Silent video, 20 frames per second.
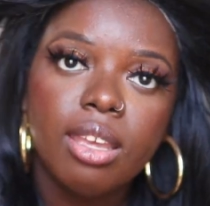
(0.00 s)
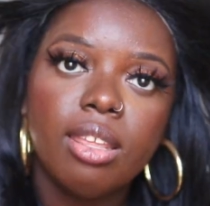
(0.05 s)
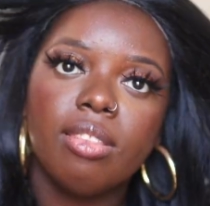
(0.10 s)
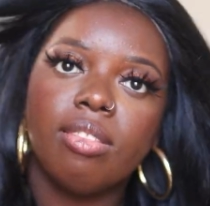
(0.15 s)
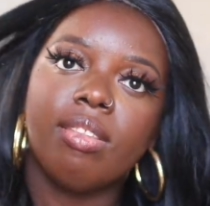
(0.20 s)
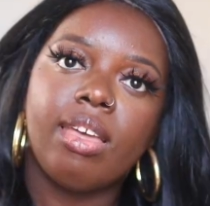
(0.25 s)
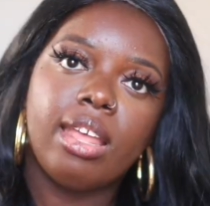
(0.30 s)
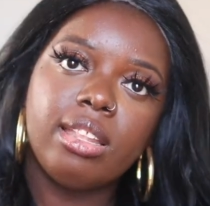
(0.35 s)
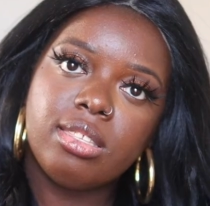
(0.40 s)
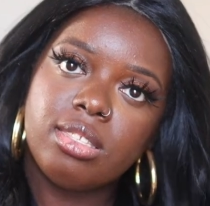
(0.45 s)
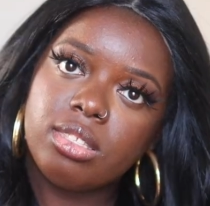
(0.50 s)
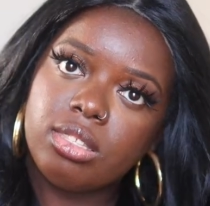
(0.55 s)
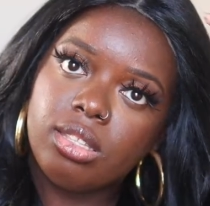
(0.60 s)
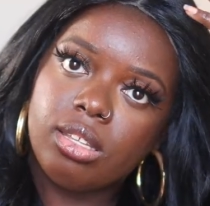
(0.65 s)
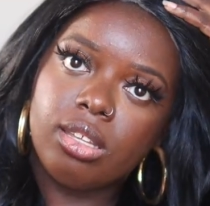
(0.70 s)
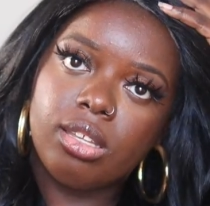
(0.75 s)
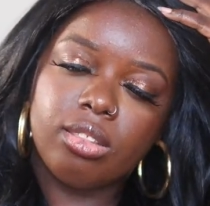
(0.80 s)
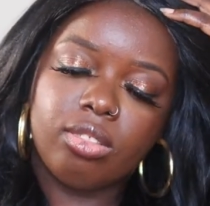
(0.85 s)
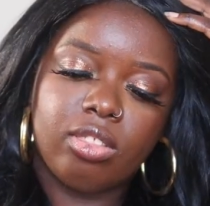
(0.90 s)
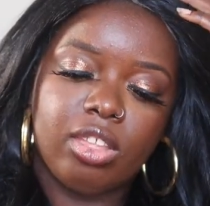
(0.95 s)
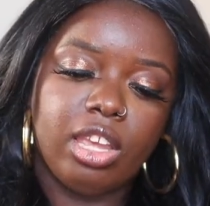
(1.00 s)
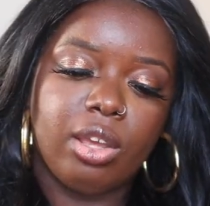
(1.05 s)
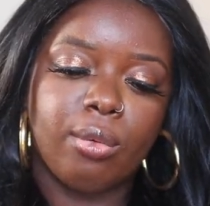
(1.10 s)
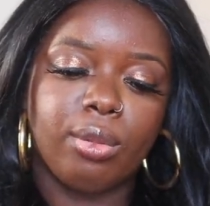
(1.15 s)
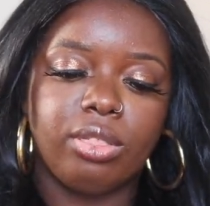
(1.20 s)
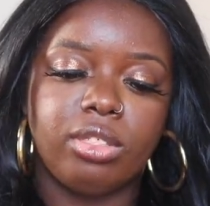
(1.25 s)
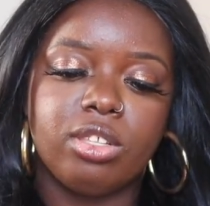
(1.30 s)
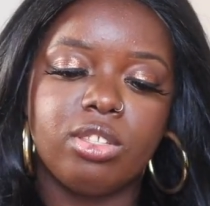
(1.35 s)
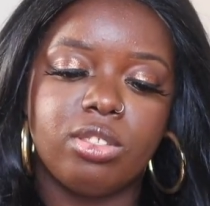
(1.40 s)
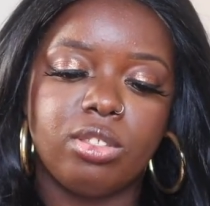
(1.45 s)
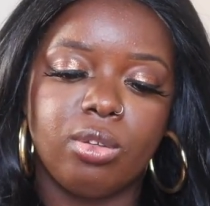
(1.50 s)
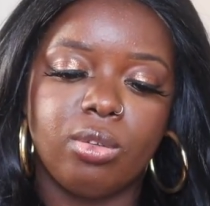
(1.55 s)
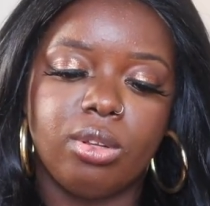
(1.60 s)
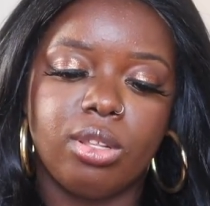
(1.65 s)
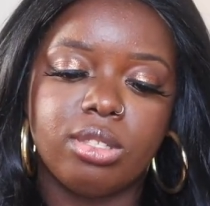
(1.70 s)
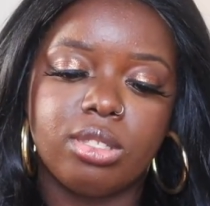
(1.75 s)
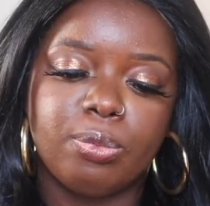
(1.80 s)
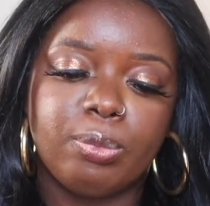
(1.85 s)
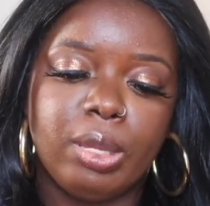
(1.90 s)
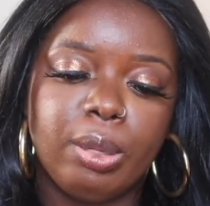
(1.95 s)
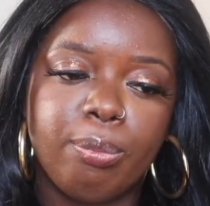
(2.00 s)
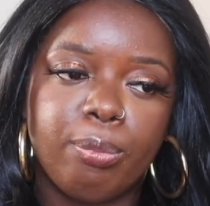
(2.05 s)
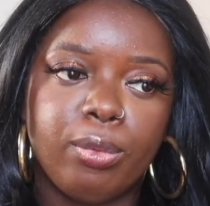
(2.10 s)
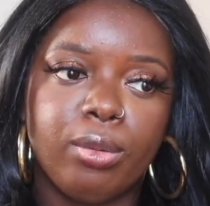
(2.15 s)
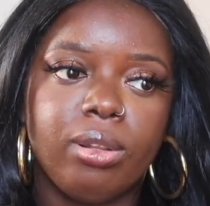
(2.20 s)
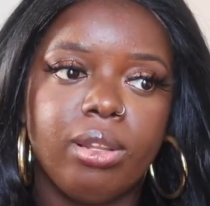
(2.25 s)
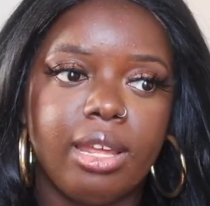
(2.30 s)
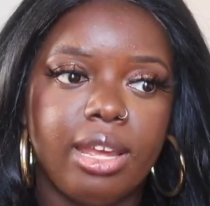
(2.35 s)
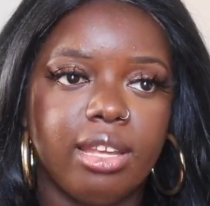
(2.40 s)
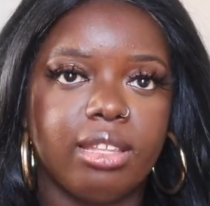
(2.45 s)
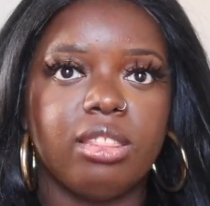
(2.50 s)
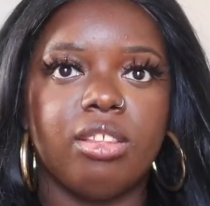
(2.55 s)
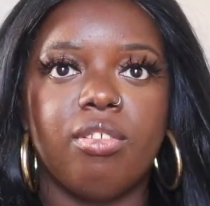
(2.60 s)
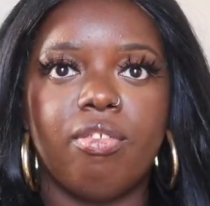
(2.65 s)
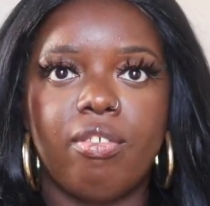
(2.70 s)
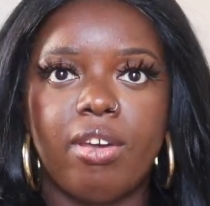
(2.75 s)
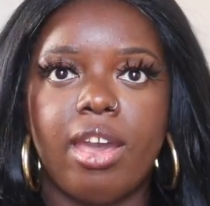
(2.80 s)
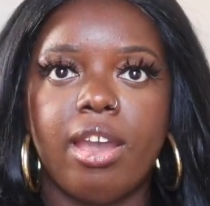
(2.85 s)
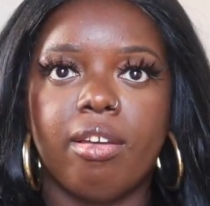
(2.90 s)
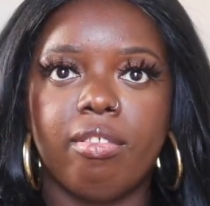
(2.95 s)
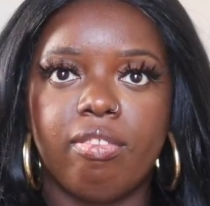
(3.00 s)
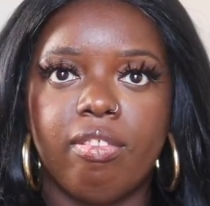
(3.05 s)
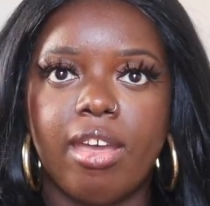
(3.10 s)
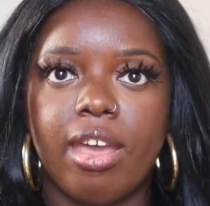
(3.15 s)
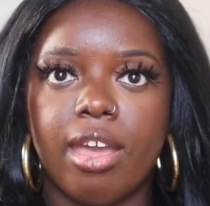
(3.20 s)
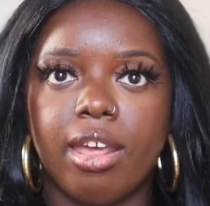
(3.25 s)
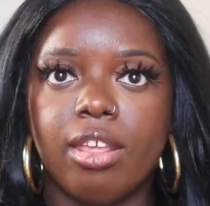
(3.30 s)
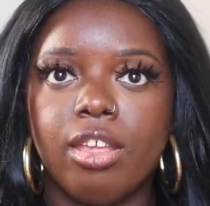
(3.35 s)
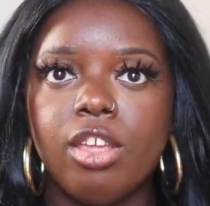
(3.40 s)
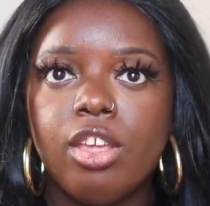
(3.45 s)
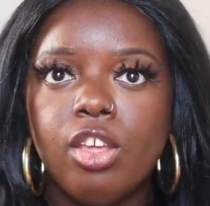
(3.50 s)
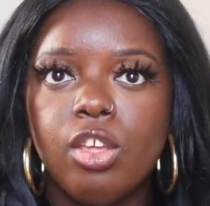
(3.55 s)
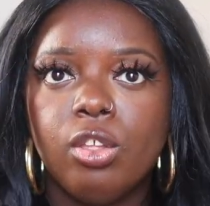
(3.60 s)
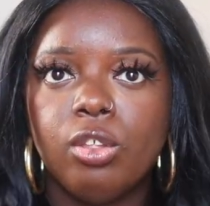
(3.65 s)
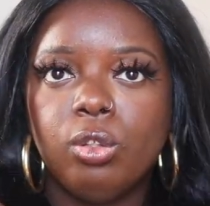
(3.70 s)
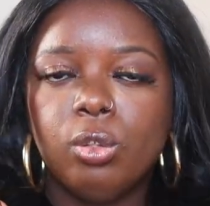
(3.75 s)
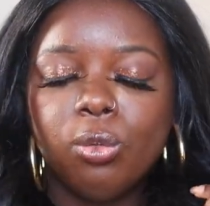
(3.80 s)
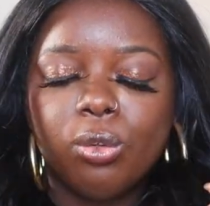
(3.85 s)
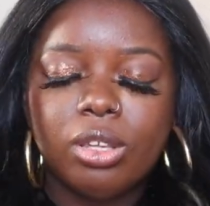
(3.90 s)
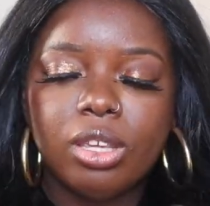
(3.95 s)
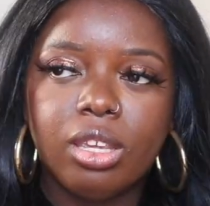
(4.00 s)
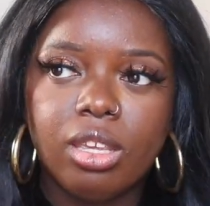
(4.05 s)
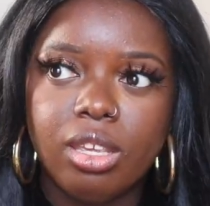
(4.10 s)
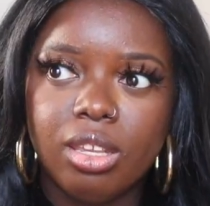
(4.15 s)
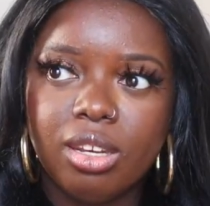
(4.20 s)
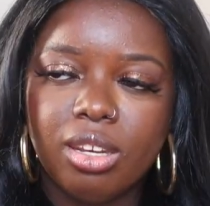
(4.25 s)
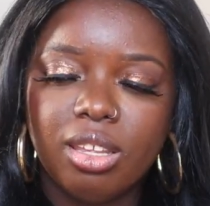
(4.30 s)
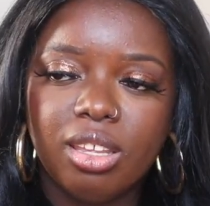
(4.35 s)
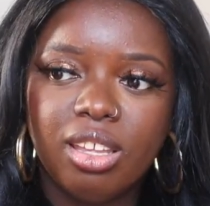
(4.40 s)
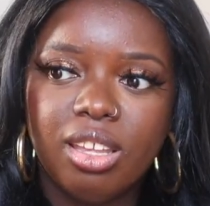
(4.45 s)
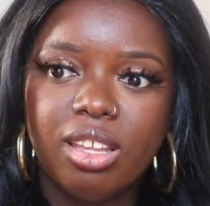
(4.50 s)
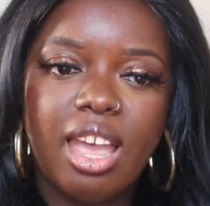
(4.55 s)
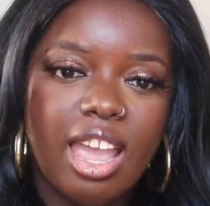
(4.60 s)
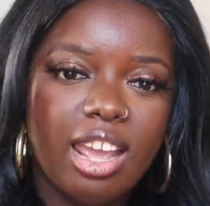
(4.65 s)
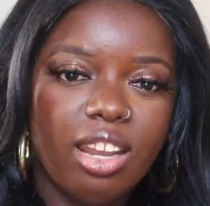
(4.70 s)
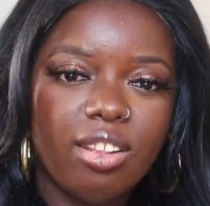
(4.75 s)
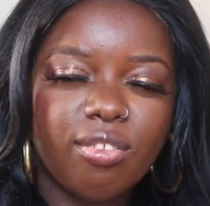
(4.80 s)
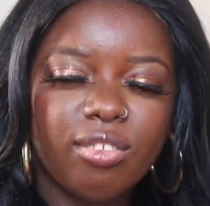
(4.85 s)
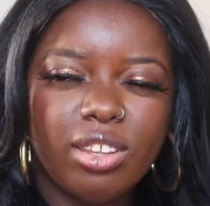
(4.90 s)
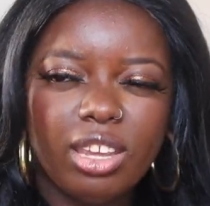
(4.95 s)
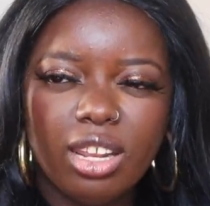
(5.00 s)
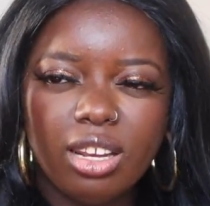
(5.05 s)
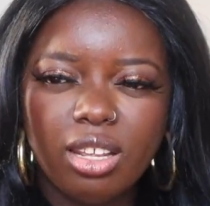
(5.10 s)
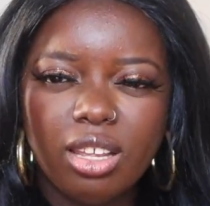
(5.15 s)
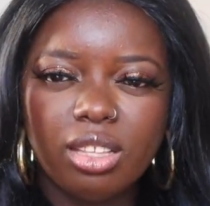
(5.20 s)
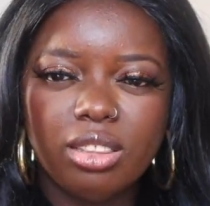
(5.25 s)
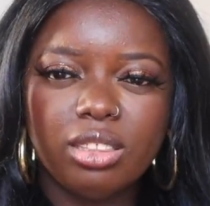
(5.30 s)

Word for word: And that's the thing with these units. People like the fact that you can kind of get a